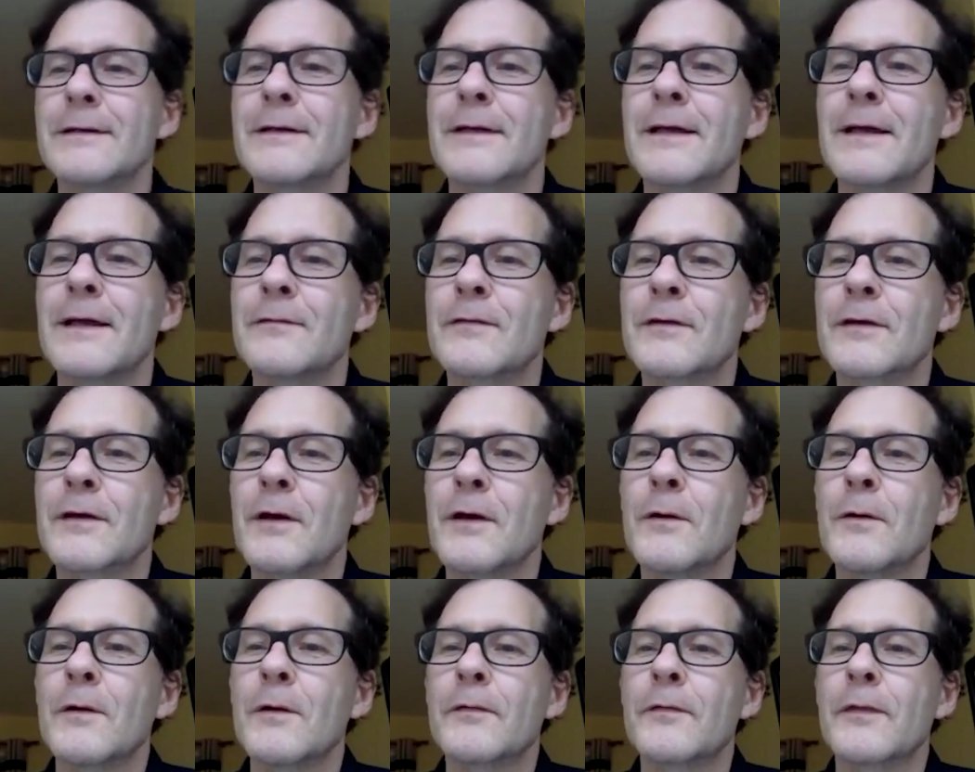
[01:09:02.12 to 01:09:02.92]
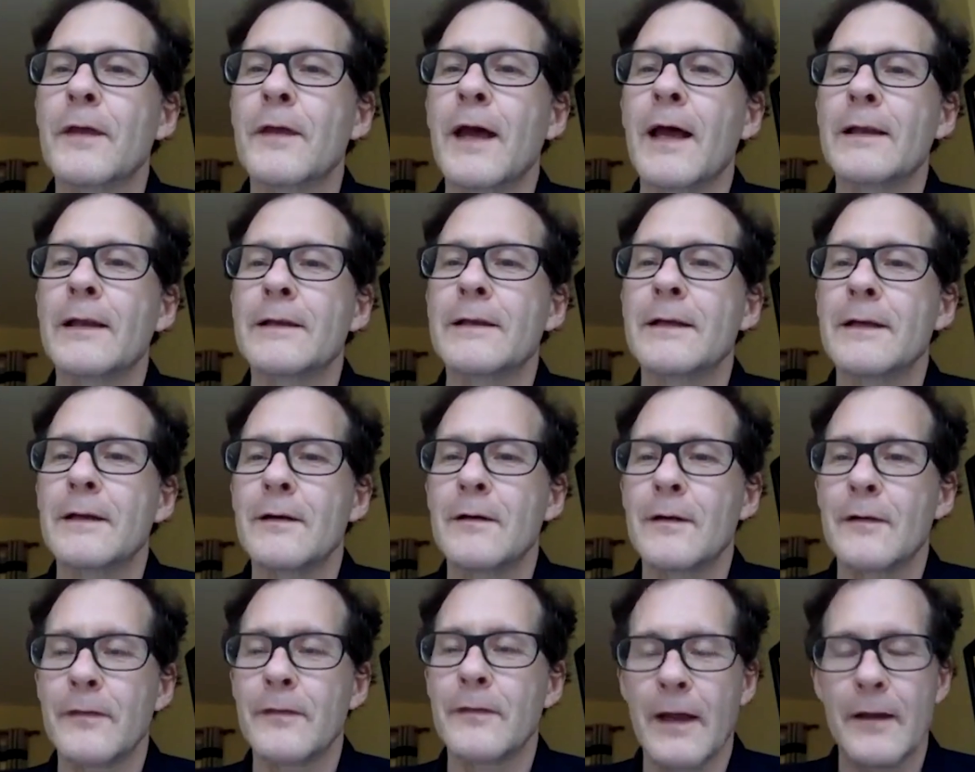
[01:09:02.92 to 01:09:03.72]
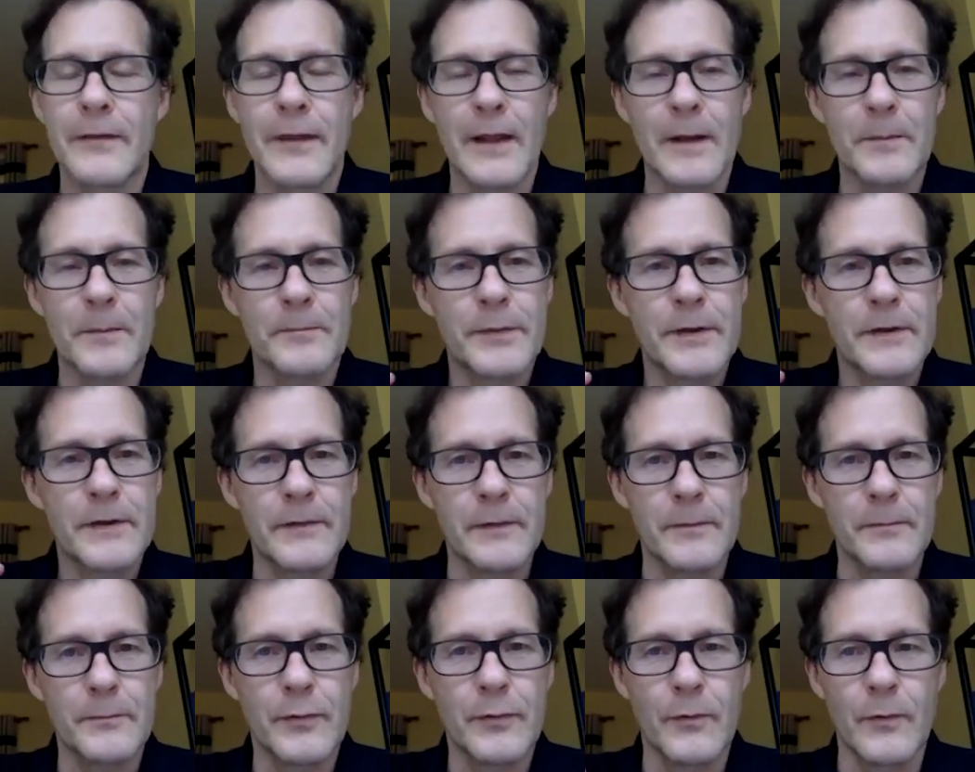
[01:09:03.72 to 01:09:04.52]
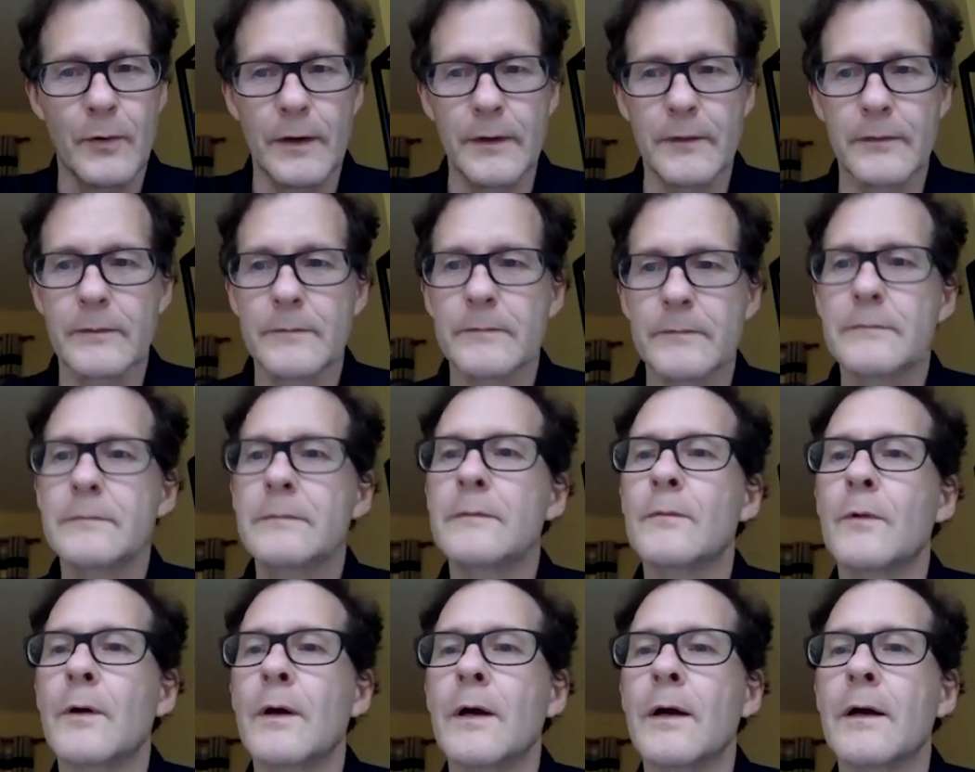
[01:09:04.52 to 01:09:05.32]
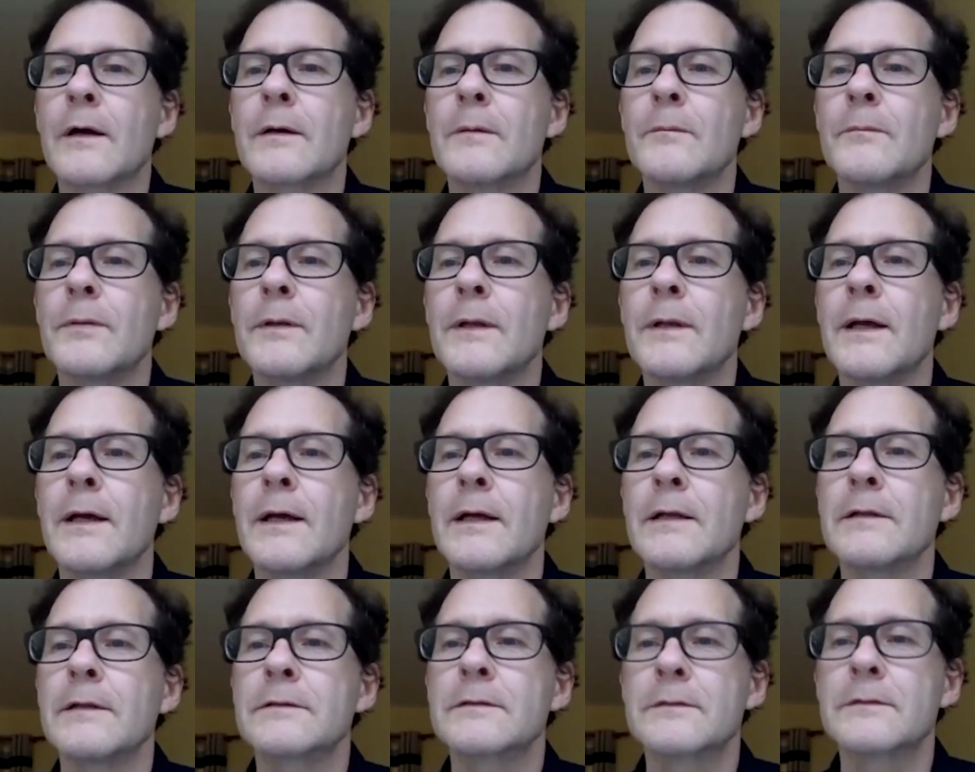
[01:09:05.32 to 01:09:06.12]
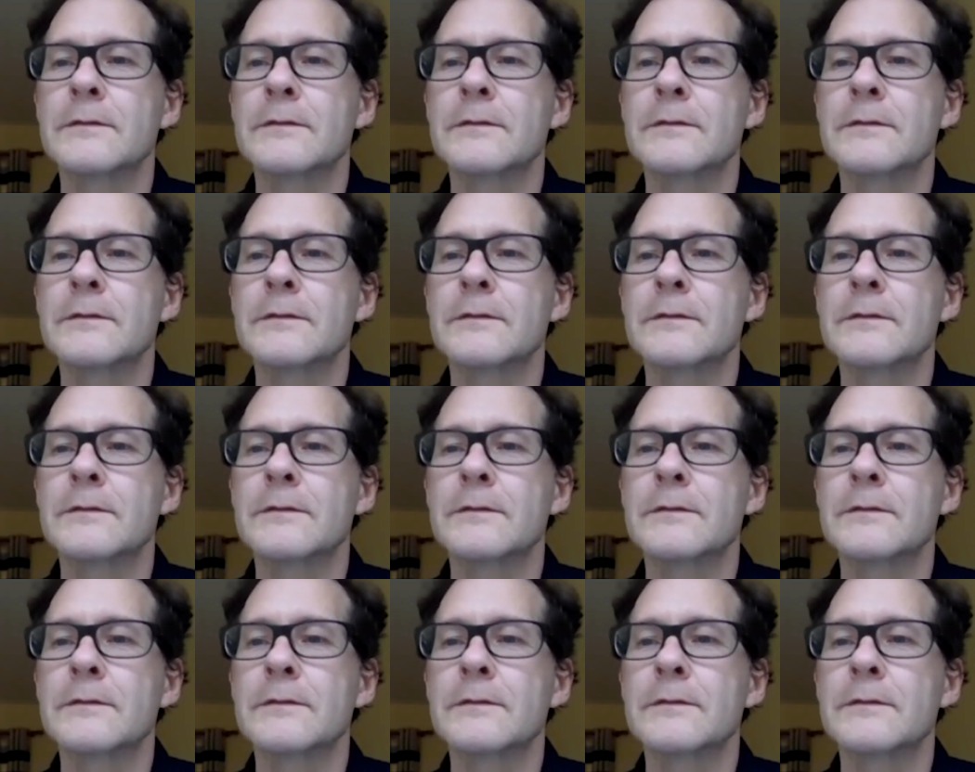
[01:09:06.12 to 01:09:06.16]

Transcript: have a go at that pivot point where compliance